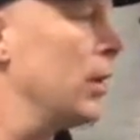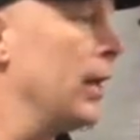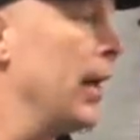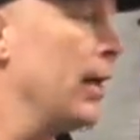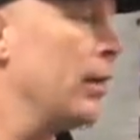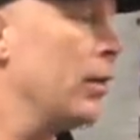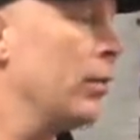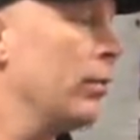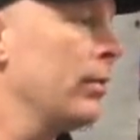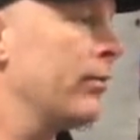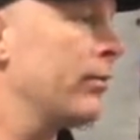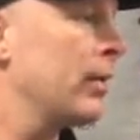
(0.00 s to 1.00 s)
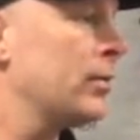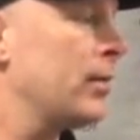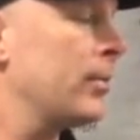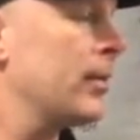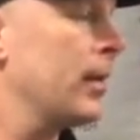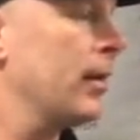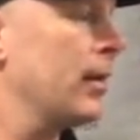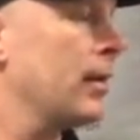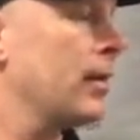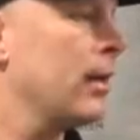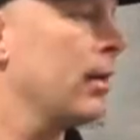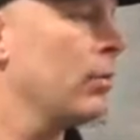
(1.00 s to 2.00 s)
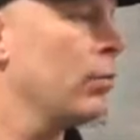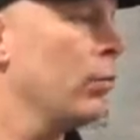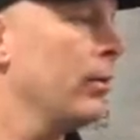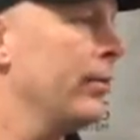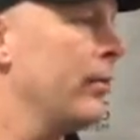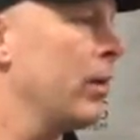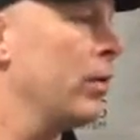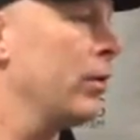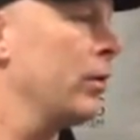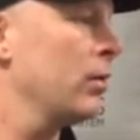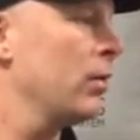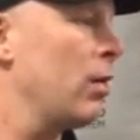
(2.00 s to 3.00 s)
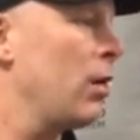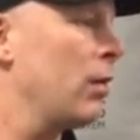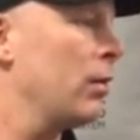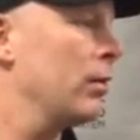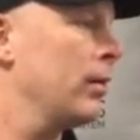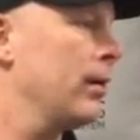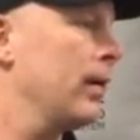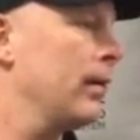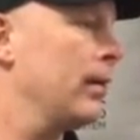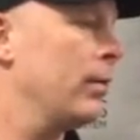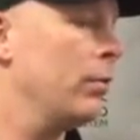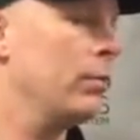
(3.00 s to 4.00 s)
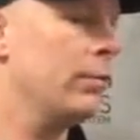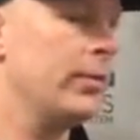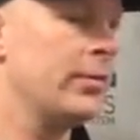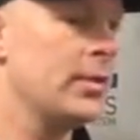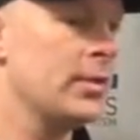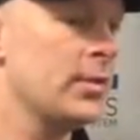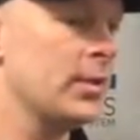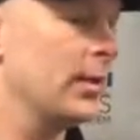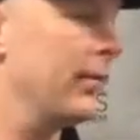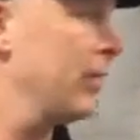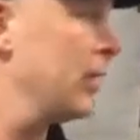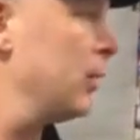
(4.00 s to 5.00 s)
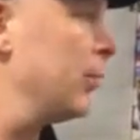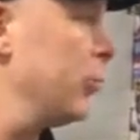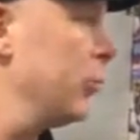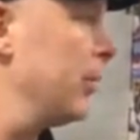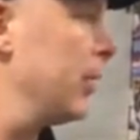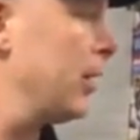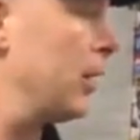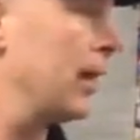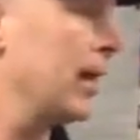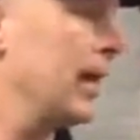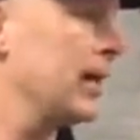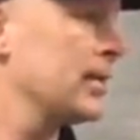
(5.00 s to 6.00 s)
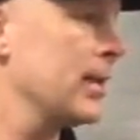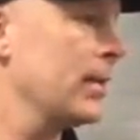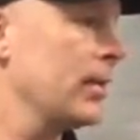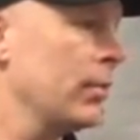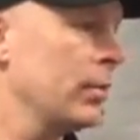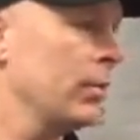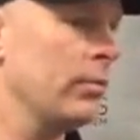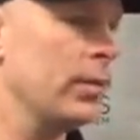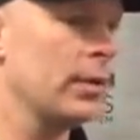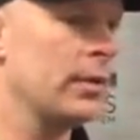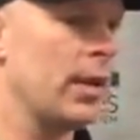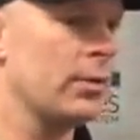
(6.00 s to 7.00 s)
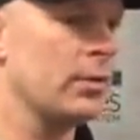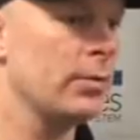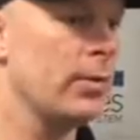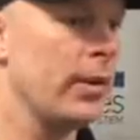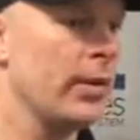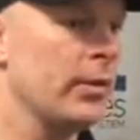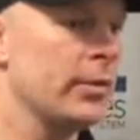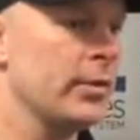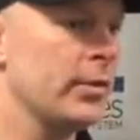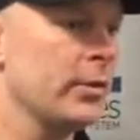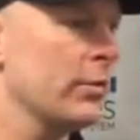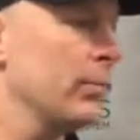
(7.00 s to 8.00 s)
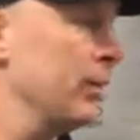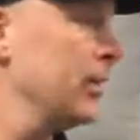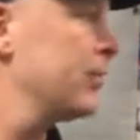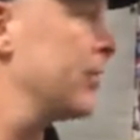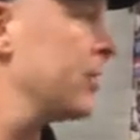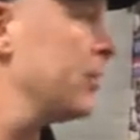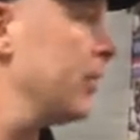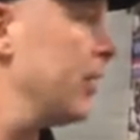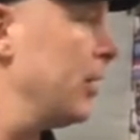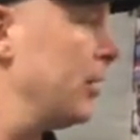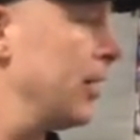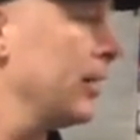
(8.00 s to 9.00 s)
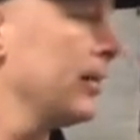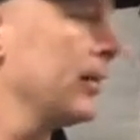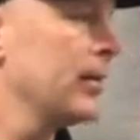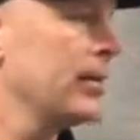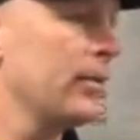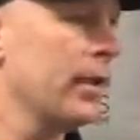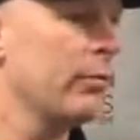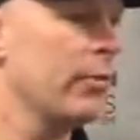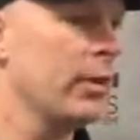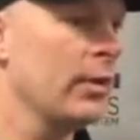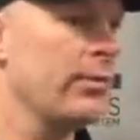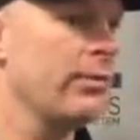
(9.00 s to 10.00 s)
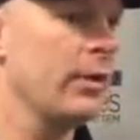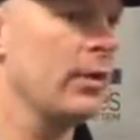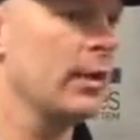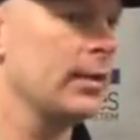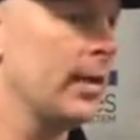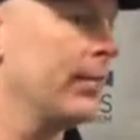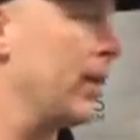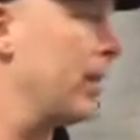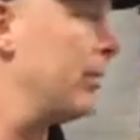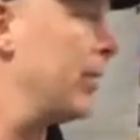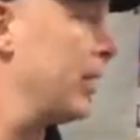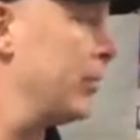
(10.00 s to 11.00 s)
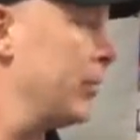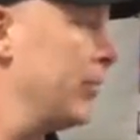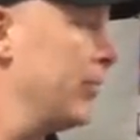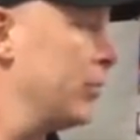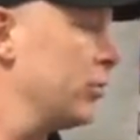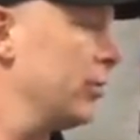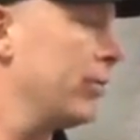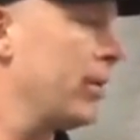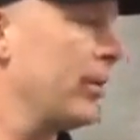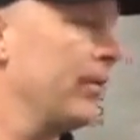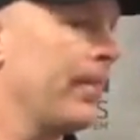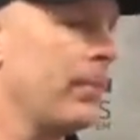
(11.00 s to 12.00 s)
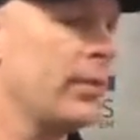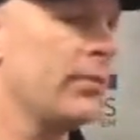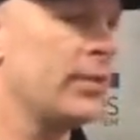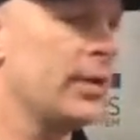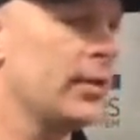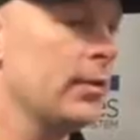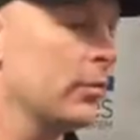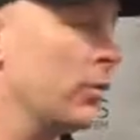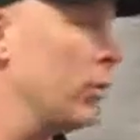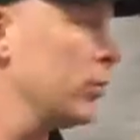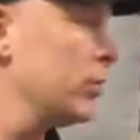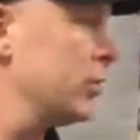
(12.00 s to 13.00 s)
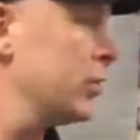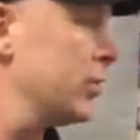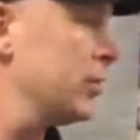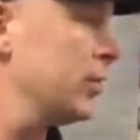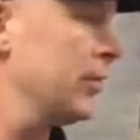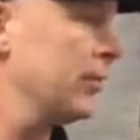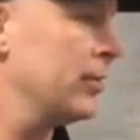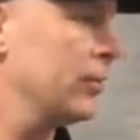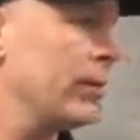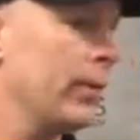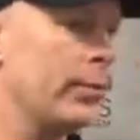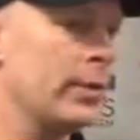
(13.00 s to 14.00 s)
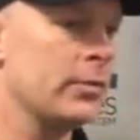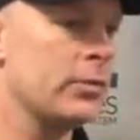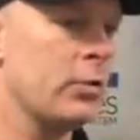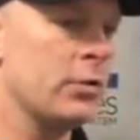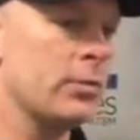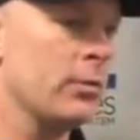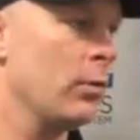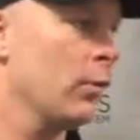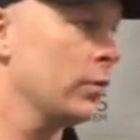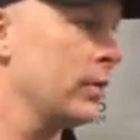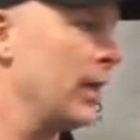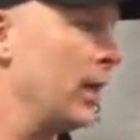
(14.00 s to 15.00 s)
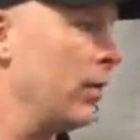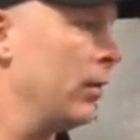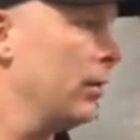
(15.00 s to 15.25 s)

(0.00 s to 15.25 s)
Yeah, it's something I think we've done all year long. We've seen significant improvement in our guys. I think when you really talk to the players, there's a belief system there that they really feel like they've gotten better individually from it. We've seen it as coaches, just in even the way that we can score some goals now.